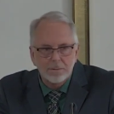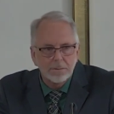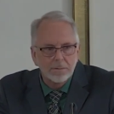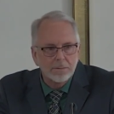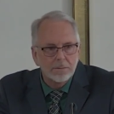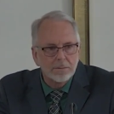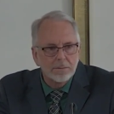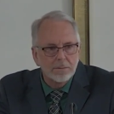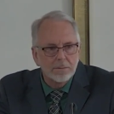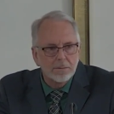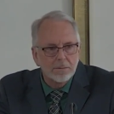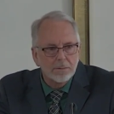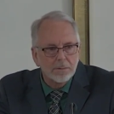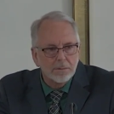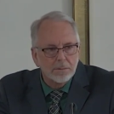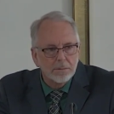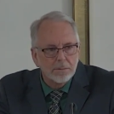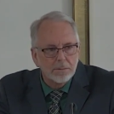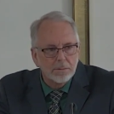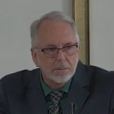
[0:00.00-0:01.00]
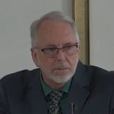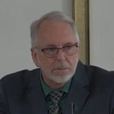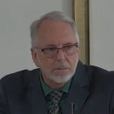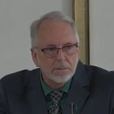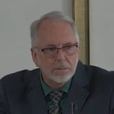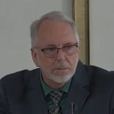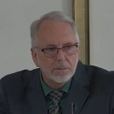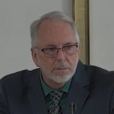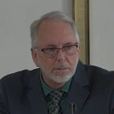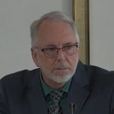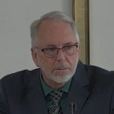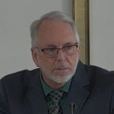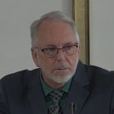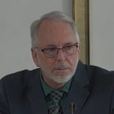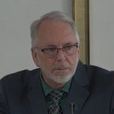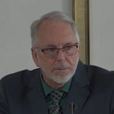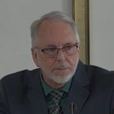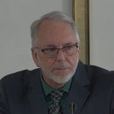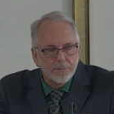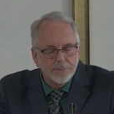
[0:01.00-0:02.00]

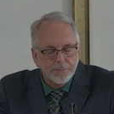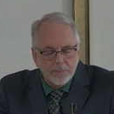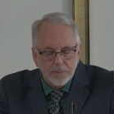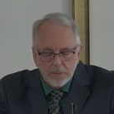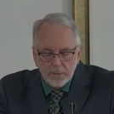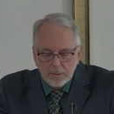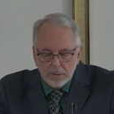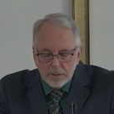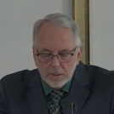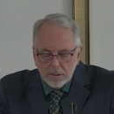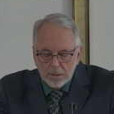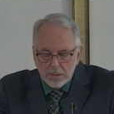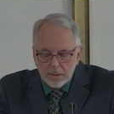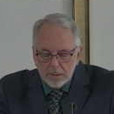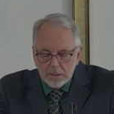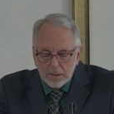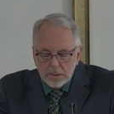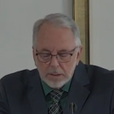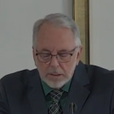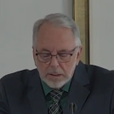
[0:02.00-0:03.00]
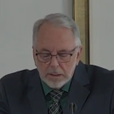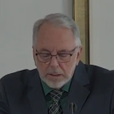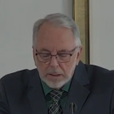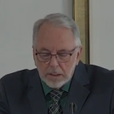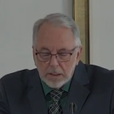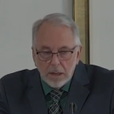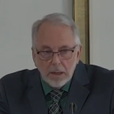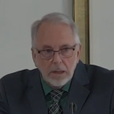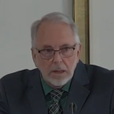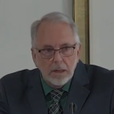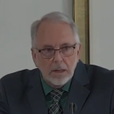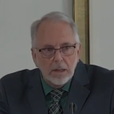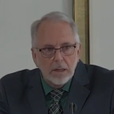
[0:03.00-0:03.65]
Nobody speaks.